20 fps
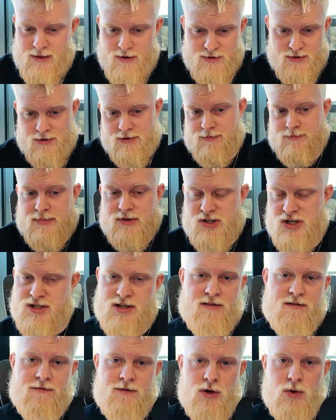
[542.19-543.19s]
Those are
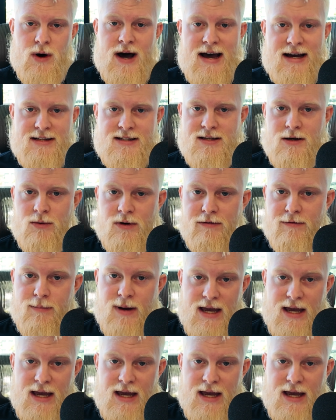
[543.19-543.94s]
just a few ads that we've